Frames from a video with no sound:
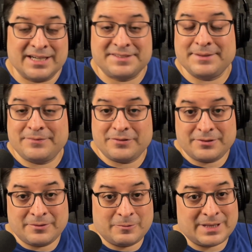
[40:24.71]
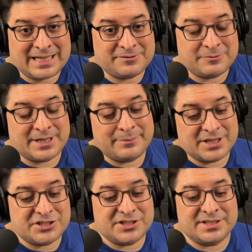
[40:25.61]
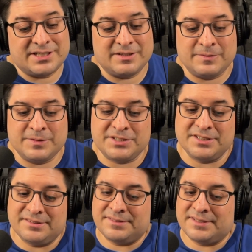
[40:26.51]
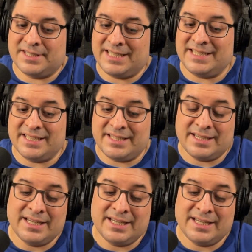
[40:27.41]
except for the last one I mentioned, which is Enid